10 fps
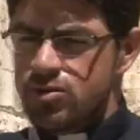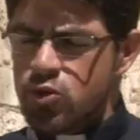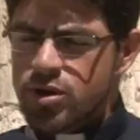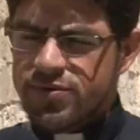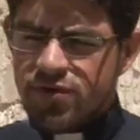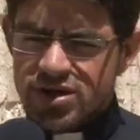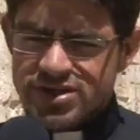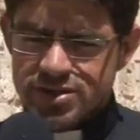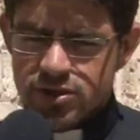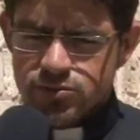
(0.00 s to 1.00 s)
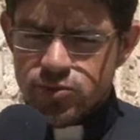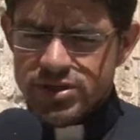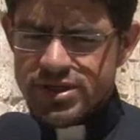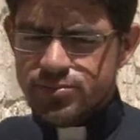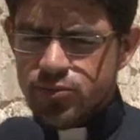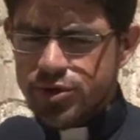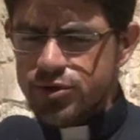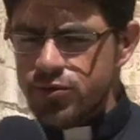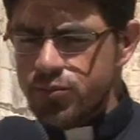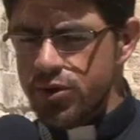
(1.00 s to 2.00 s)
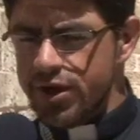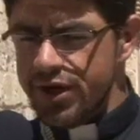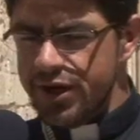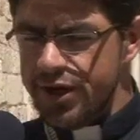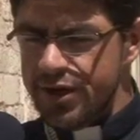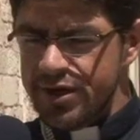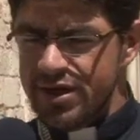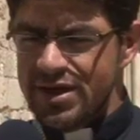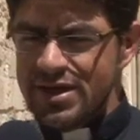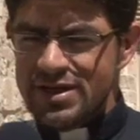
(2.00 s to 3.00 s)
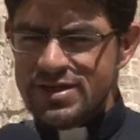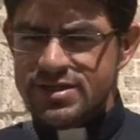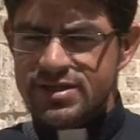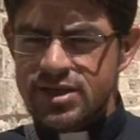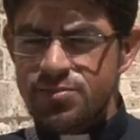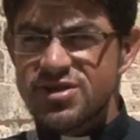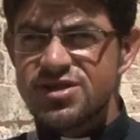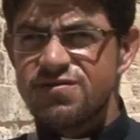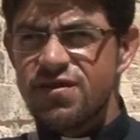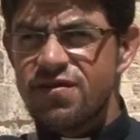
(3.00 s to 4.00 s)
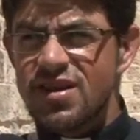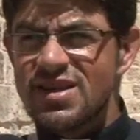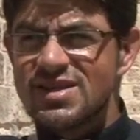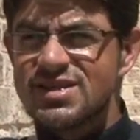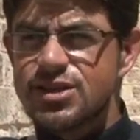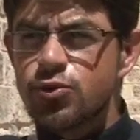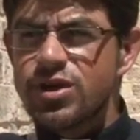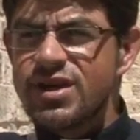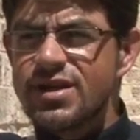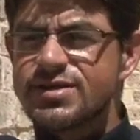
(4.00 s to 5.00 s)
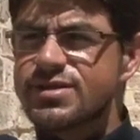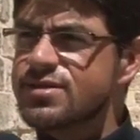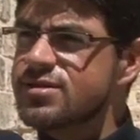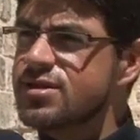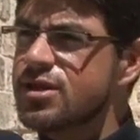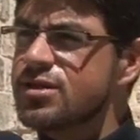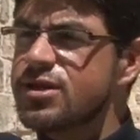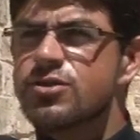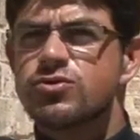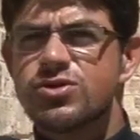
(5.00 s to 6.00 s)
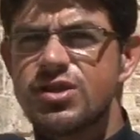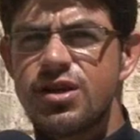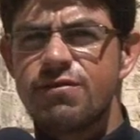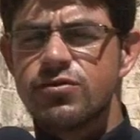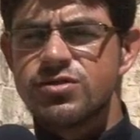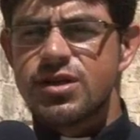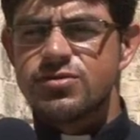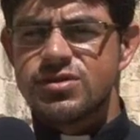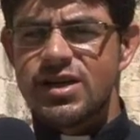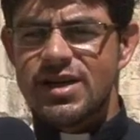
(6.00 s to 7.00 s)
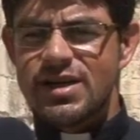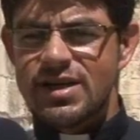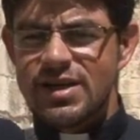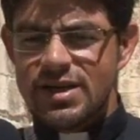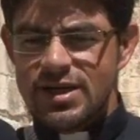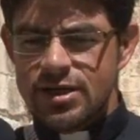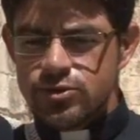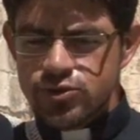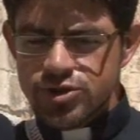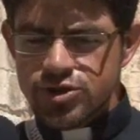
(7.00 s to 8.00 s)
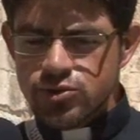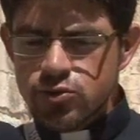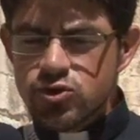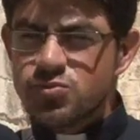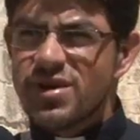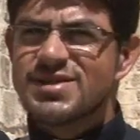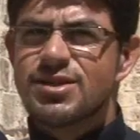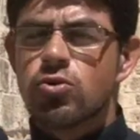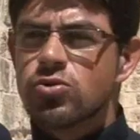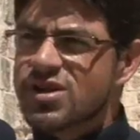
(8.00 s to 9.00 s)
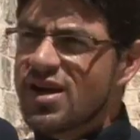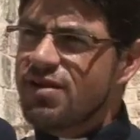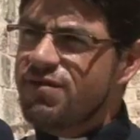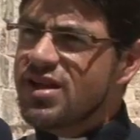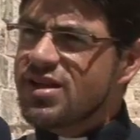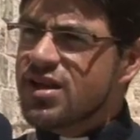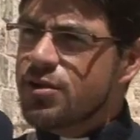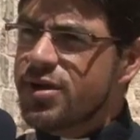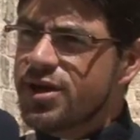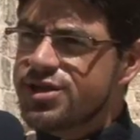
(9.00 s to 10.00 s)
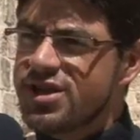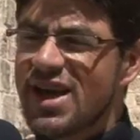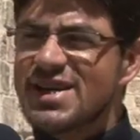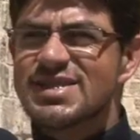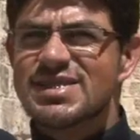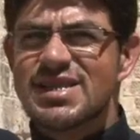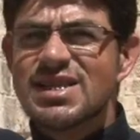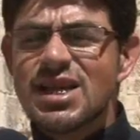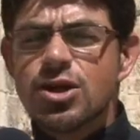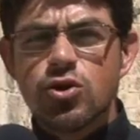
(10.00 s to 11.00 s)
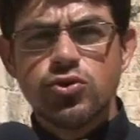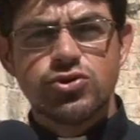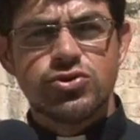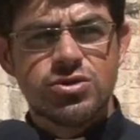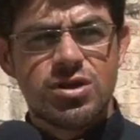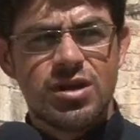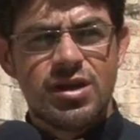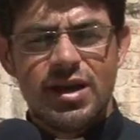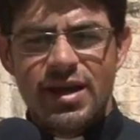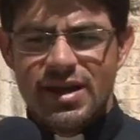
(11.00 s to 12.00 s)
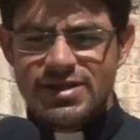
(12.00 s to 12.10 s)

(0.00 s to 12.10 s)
Meu caminho vocacional muda muito, porque sempre a gente vem falar das... My vocational journey has varied, because we always hear of theories in books and in our study, but to really find this holy cross, to really